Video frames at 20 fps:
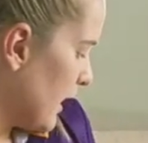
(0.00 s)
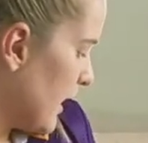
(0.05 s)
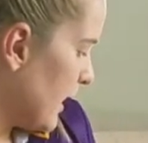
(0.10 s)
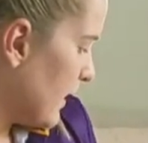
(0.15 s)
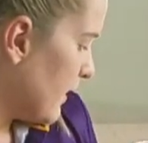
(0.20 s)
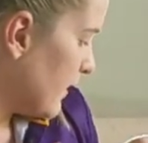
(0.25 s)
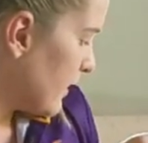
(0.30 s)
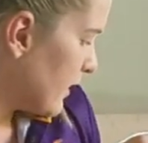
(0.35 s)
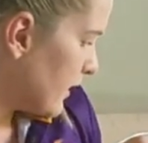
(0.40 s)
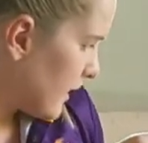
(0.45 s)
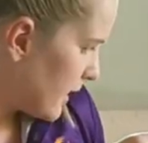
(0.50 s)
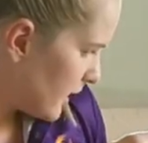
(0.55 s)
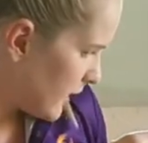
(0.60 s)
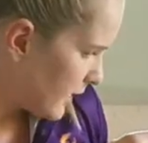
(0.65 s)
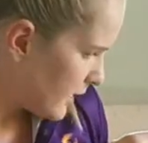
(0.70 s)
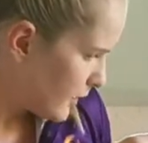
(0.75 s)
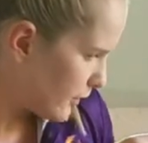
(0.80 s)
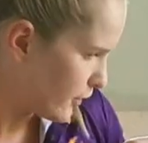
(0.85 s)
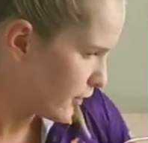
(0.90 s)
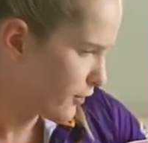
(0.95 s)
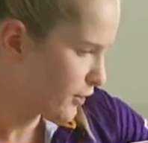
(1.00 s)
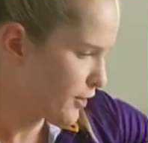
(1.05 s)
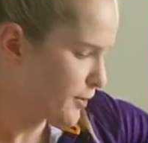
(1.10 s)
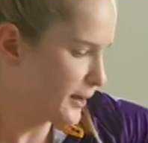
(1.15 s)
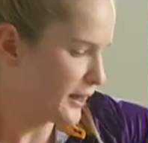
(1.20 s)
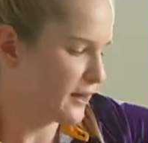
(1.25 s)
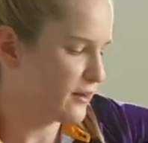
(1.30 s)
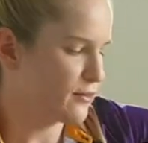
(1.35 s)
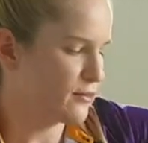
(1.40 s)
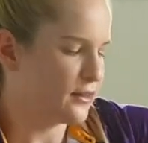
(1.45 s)
And then off the
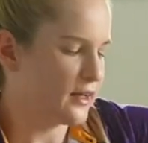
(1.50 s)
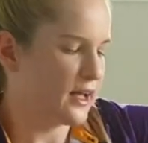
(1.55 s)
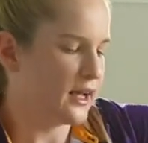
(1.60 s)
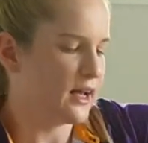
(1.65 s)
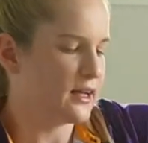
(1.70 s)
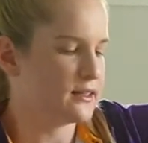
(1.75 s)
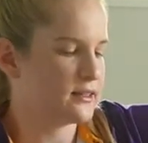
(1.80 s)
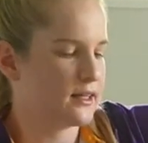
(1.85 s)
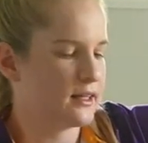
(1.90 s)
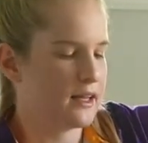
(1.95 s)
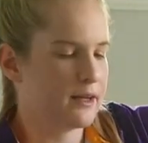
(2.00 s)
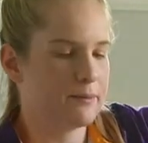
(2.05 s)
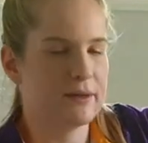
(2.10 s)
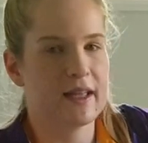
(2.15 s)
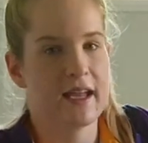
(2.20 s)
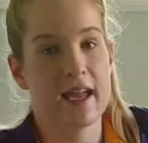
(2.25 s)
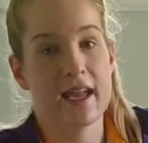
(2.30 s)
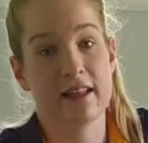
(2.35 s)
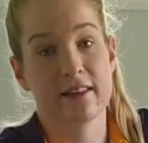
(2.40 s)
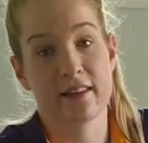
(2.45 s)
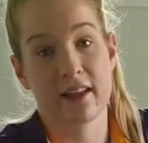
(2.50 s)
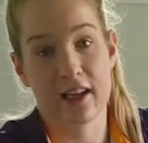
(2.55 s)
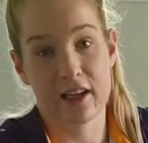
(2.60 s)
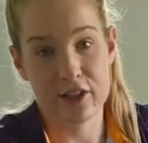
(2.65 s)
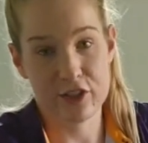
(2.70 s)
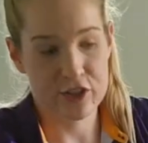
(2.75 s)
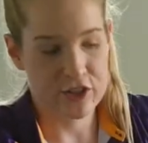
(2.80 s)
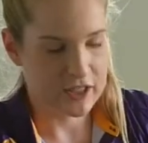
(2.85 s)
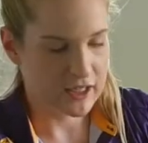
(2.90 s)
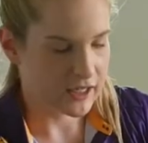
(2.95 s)
back of that and playing
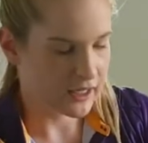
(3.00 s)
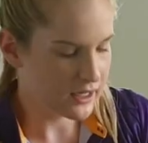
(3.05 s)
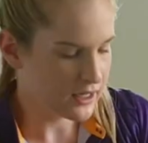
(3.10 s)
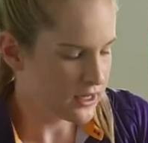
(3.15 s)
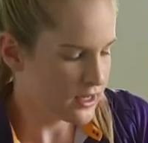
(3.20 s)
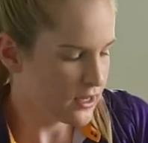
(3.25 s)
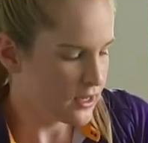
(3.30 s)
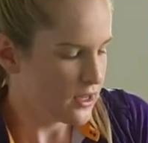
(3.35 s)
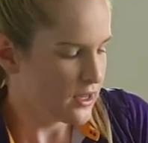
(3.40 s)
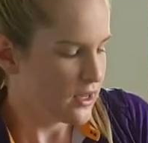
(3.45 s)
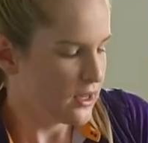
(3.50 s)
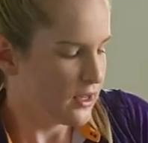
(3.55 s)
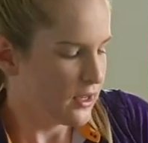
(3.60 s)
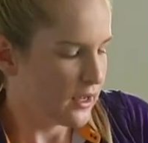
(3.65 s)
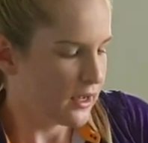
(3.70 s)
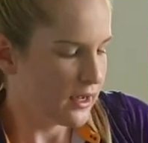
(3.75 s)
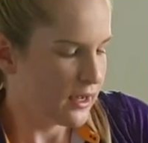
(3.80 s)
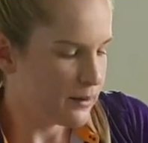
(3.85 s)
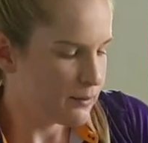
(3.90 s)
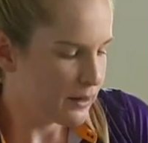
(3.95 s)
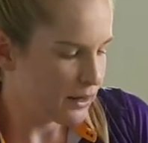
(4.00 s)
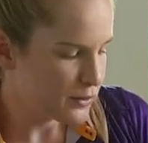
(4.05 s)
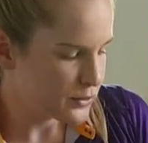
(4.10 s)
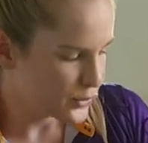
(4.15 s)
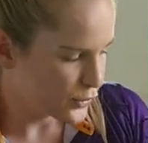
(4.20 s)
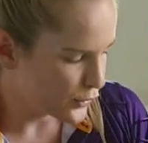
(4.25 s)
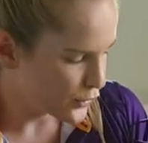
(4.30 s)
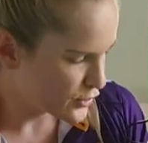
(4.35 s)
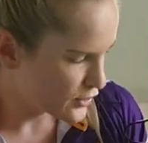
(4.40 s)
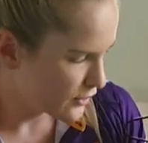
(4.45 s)
last year, um, I
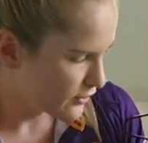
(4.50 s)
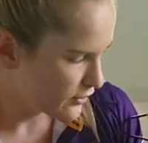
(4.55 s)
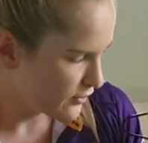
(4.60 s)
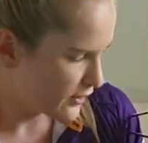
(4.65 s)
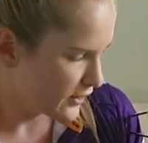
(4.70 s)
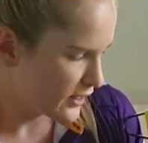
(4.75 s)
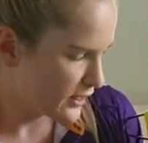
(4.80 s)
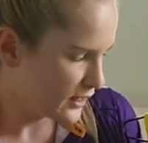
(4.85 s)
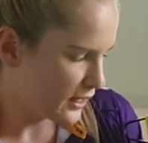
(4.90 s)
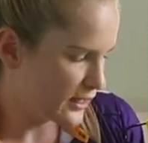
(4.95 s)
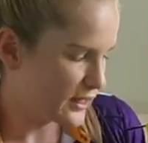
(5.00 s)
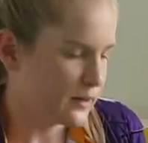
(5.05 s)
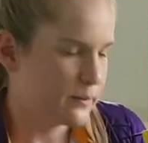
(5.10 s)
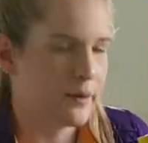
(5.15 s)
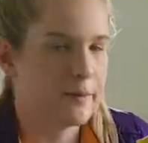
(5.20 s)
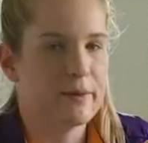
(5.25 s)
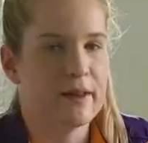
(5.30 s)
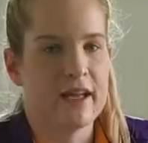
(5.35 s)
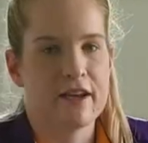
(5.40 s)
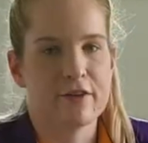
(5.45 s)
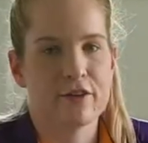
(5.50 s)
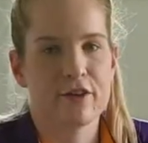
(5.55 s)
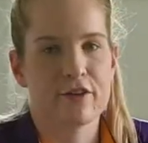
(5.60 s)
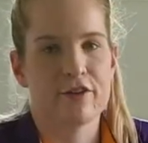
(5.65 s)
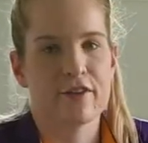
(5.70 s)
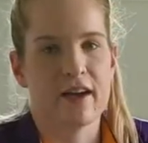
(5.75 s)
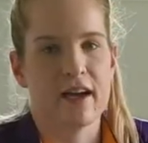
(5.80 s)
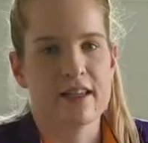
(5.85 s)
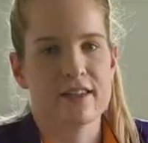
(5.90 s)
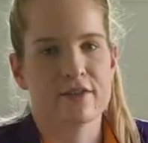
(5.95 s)
was also very lucky to be playing for the
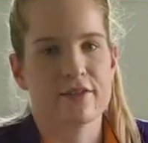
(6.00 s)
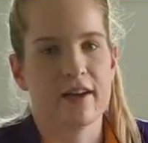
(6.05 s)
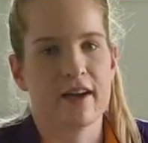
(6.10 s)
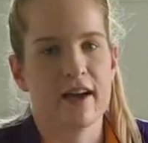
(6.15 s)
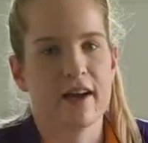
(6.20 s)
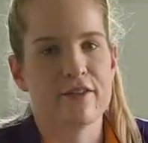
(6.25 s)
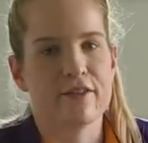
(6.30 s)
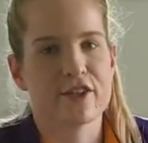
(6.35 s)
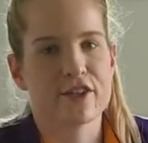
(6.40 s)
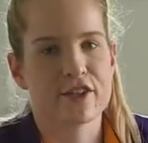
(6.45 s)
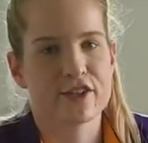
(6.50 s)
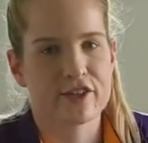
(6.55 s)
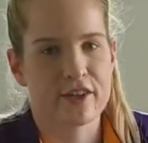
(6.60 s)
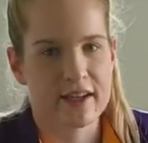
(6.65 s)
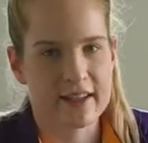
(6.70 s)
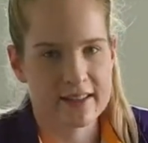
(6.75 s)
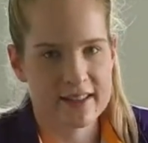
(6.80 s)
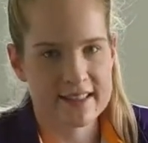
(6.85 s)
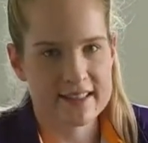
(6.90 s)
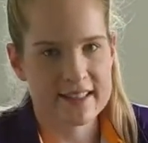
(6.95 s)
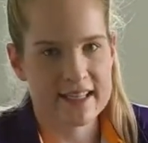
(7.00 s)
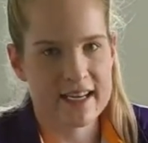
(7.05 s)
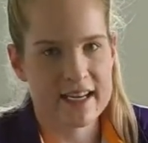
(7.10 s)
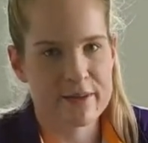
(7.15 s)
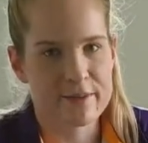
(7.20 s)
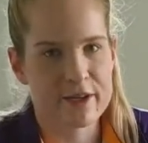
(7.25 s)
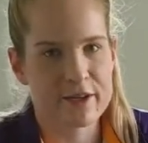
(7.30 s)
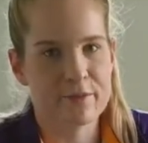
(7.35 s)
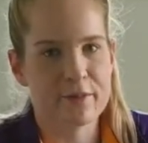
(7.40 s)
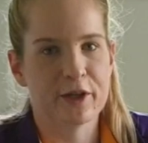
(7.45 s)
Fast Five Australian
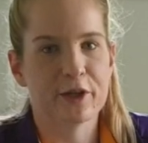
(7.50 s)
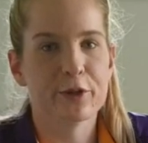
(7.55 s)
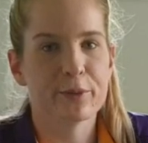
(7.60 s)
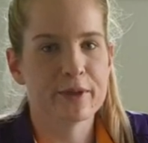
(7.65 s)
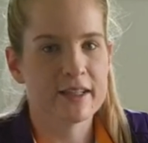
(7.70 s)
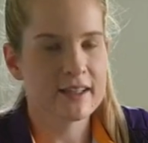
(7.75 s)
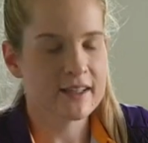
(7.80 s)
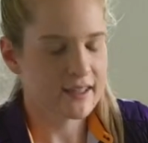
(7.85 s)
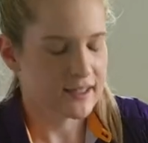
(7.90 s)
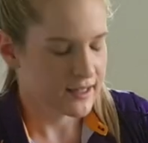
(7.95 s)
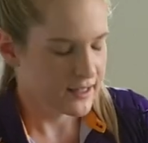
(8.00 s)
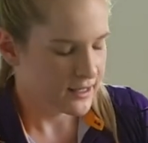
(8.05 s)
team in Melbourne.